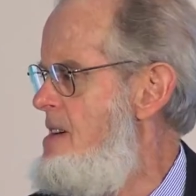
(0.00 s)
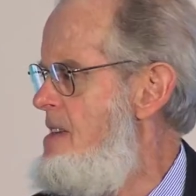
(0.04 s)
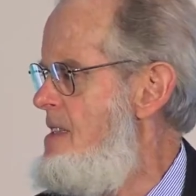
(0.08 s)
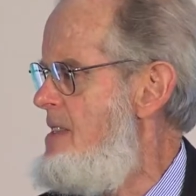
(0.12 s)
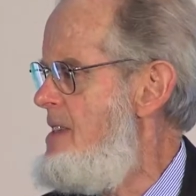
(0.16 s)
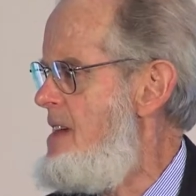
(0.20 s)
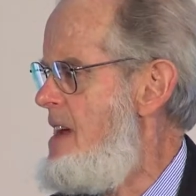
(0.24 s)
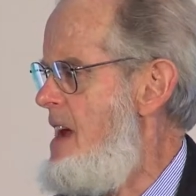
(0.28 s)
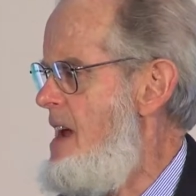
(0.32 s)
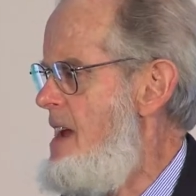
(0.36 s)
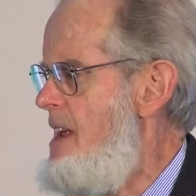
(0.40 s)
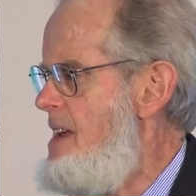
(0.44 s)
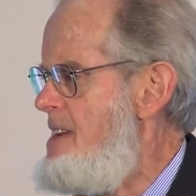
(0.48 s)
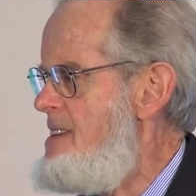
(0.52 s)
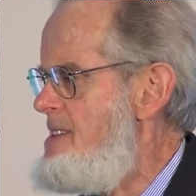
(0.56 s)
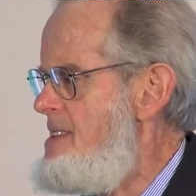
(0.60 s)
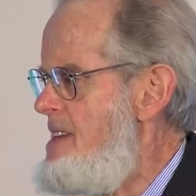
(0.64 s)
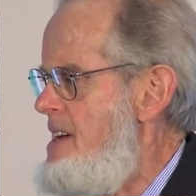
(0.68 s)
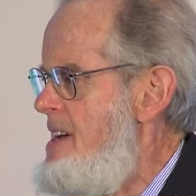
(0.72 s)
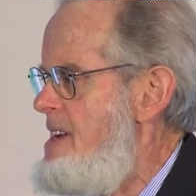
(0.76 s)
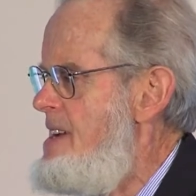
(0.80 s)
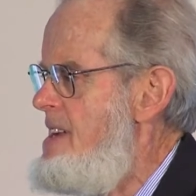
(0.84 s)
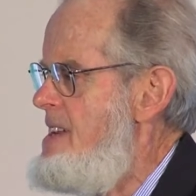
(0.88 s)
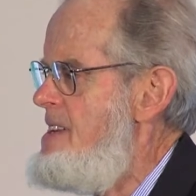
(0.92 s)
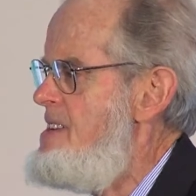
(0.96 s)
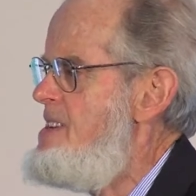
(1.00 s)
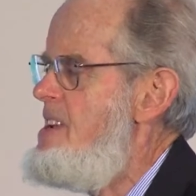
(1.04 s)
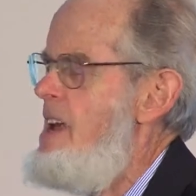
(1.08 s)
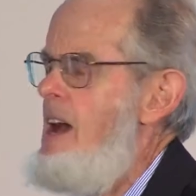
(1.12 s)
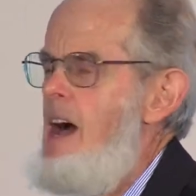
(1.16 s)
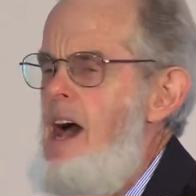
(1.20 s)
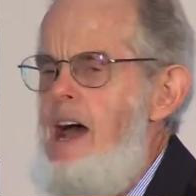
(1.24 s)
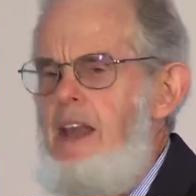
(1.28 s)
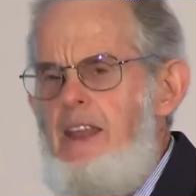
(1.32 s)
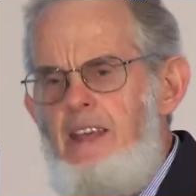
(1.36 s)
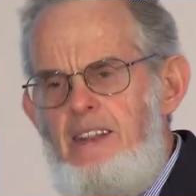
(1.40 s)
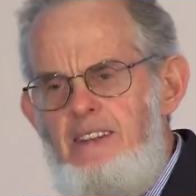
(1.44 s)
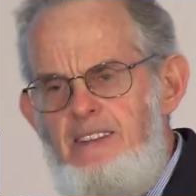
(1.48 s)
The unintended,
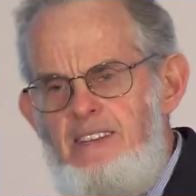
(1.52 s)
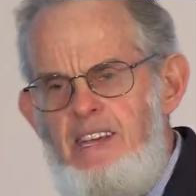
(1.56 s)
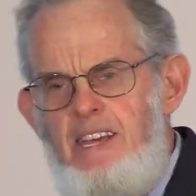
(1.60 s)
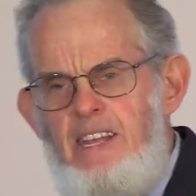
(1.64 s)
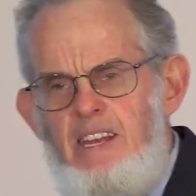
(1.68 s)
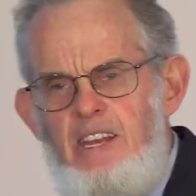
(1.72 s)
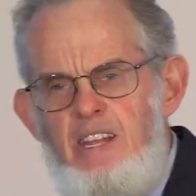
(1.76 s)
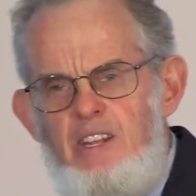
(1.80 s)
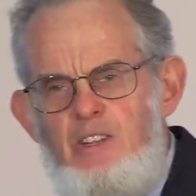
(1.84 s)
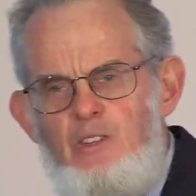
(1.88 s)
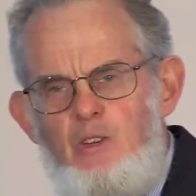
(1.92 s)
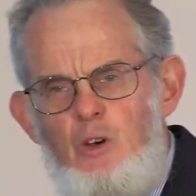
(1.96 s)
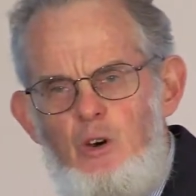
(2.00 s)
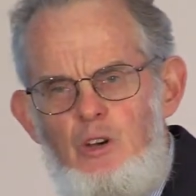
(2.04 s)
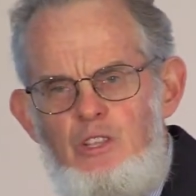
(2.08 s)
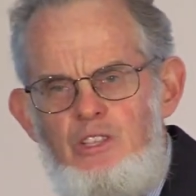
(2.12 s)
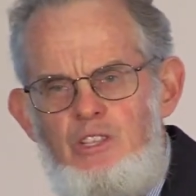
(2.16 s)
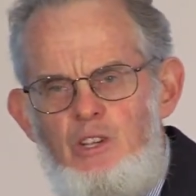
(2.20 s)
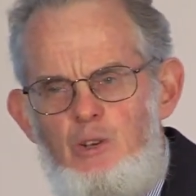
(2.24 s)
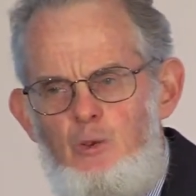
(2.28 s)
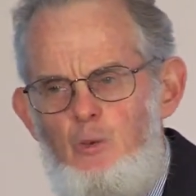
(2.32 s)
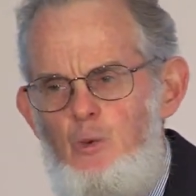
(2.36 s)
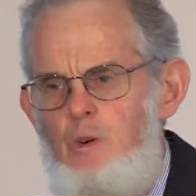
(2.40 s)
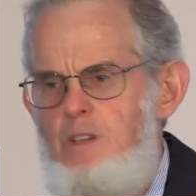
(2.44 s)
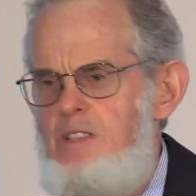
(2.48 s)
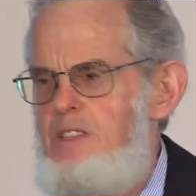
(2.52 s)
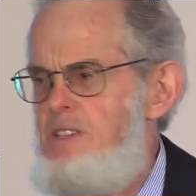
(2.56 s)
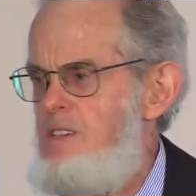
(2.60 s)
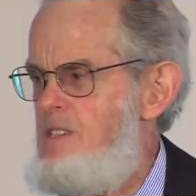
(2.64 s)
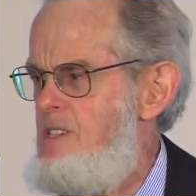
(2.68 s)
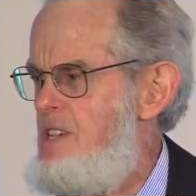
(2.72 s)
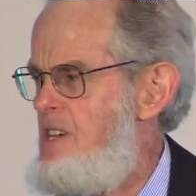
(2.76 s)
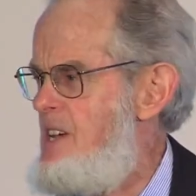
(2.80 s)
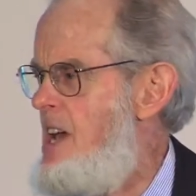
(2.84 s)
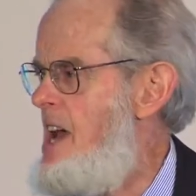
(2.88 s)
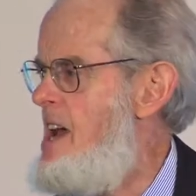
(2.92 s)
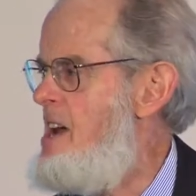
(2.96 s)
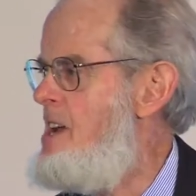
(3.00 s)
unintended
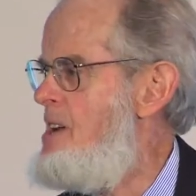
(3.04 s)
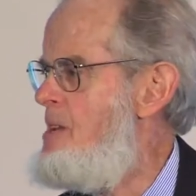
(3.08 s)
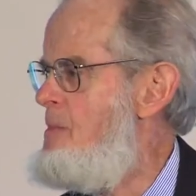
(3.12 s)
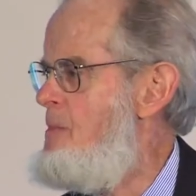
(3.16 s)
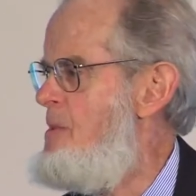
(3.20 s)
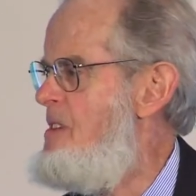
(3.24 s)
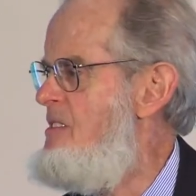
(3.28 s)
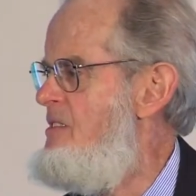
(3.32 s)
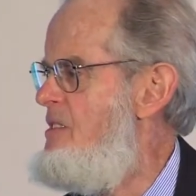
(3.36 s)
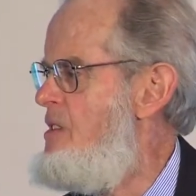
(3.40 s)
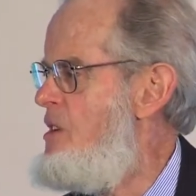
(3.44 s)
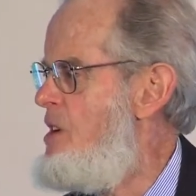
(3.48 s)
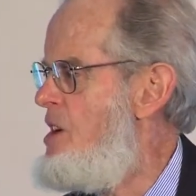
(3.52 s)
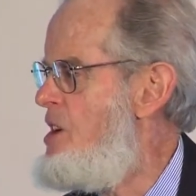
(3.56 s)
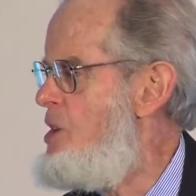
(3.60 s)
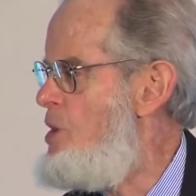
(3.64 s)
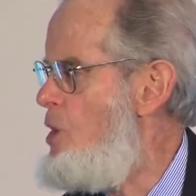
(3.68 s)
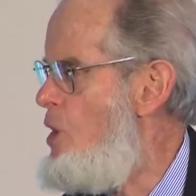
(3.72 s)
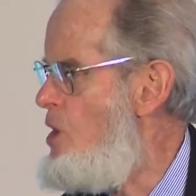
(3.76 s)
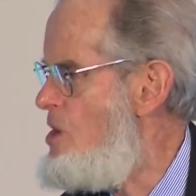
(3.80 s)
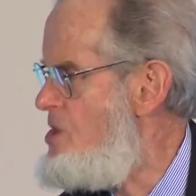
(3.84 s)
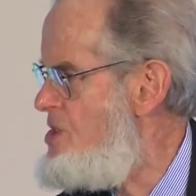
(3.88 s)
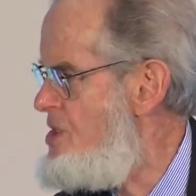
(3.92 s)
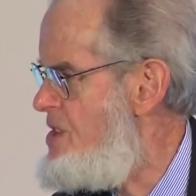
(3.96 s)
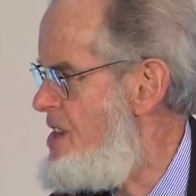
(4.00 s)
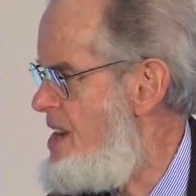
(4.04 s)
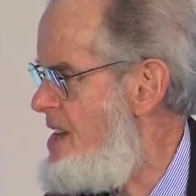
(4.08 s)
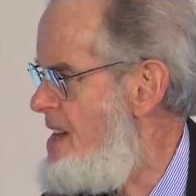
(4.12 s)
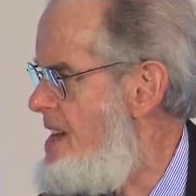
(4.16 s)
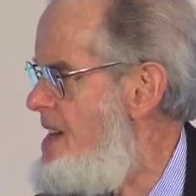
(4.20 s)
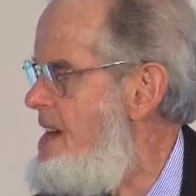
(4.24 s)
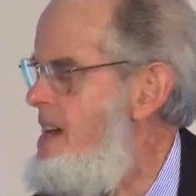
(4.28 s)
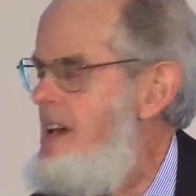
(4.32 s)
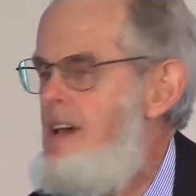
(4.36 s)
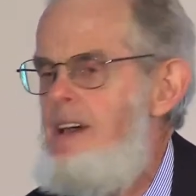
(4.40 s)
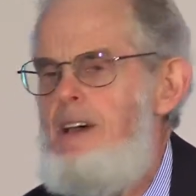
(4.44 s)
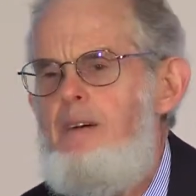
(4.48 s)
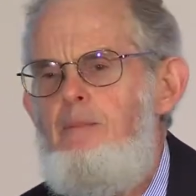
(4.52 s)
consequences are going to be very
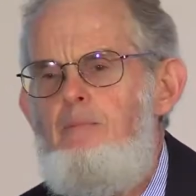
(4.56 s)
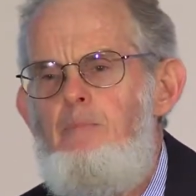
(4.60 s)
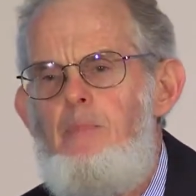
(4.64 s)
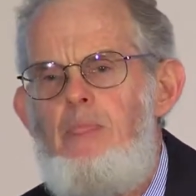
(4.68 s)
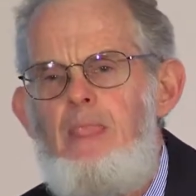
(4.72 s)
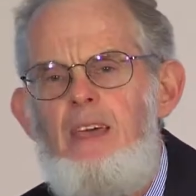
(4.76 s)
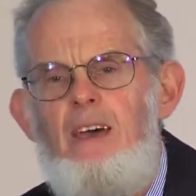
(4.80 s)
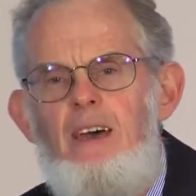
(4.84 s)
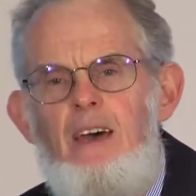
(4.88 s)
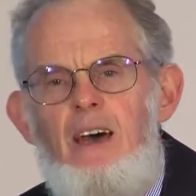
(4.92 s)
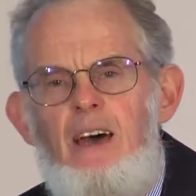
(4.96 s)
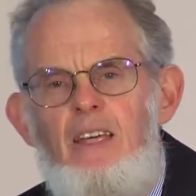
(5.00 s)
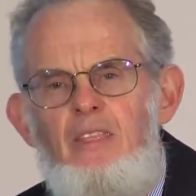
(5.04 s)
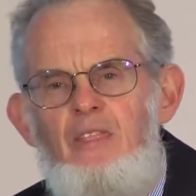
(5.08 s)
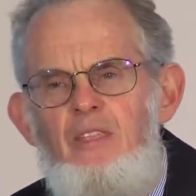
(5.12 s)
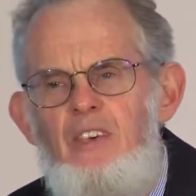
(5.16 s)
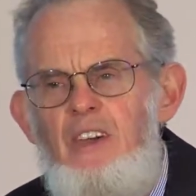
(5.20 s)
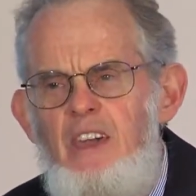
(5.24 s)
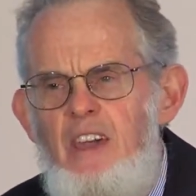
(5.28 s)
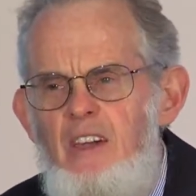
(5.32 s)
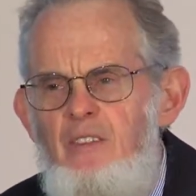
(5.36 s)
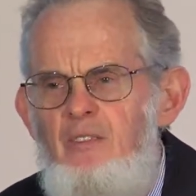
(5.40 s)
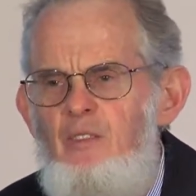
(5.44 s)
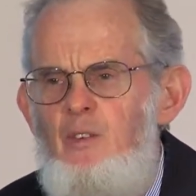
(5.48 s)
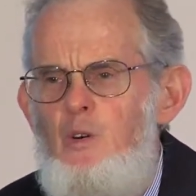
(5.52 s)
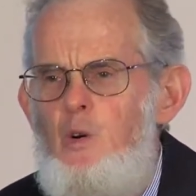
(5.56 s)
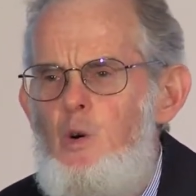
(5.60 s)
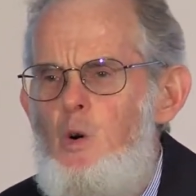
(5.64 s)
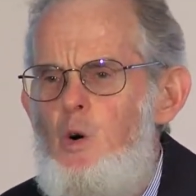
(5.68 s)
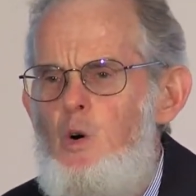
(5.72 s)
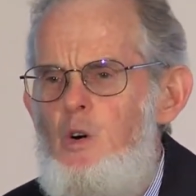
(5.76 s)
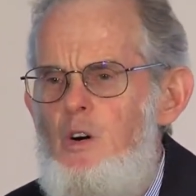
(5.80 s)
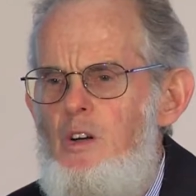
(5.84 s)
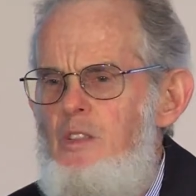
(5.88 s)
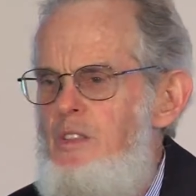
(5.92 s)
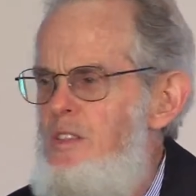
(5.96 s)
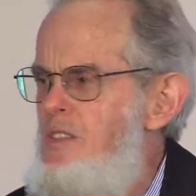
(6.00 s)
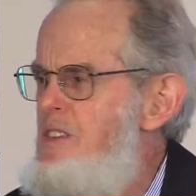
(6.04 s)
costly, and
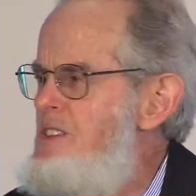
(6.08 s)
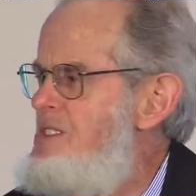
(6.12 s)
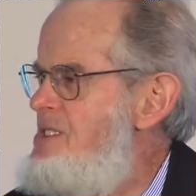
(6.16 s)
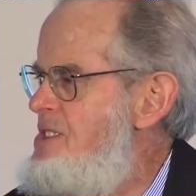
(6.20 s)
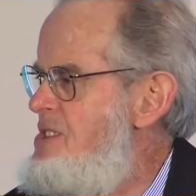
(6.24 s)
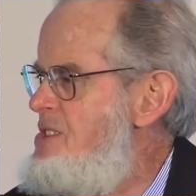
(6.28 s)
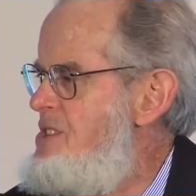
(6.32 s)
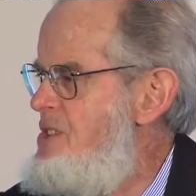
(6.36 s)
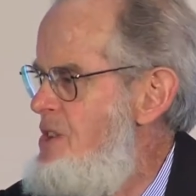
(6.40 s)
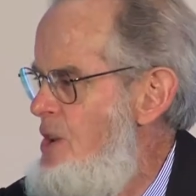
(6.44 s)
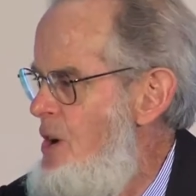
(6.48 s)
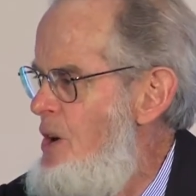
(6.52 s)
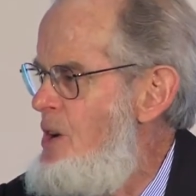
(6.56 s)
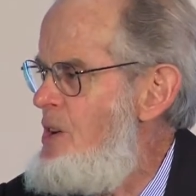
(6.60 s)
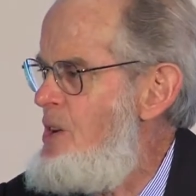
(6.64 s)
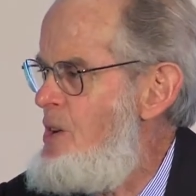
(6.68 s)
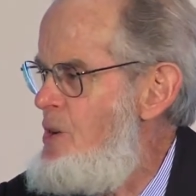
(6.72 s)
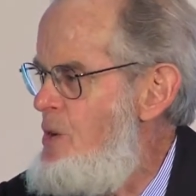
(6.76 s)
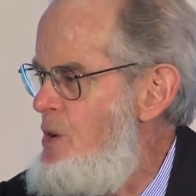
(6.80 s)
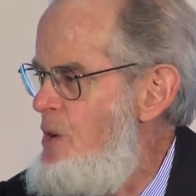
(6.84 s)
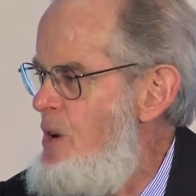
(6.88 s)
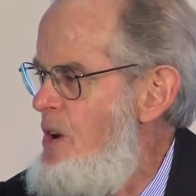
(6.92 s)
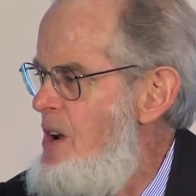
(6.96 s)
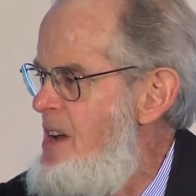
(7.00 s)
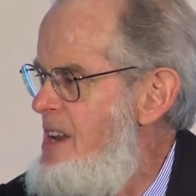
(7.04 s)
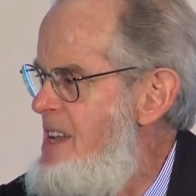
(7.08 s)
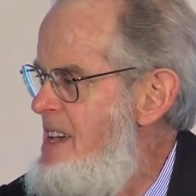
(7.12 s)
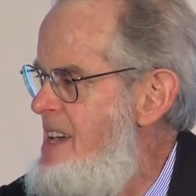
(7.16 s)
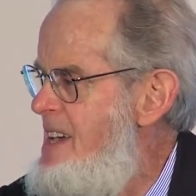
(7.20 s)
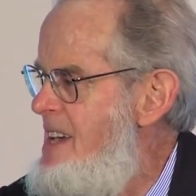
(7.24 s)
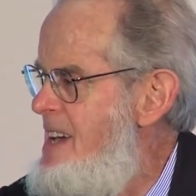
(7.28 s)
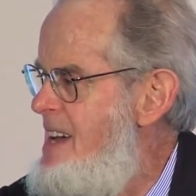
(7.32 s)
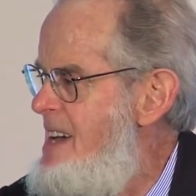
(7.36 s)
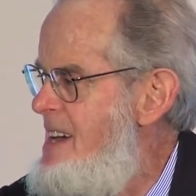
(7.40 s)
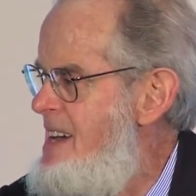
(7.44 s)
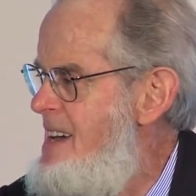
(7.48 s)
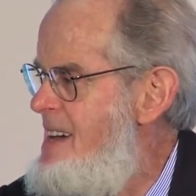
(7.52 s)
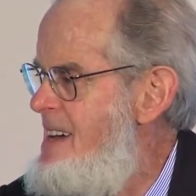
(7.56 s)
therefore this is not a good
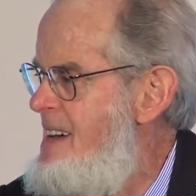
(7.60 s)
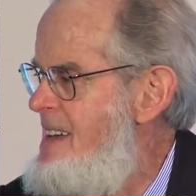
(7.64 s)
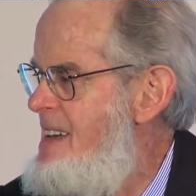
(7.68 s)
idea.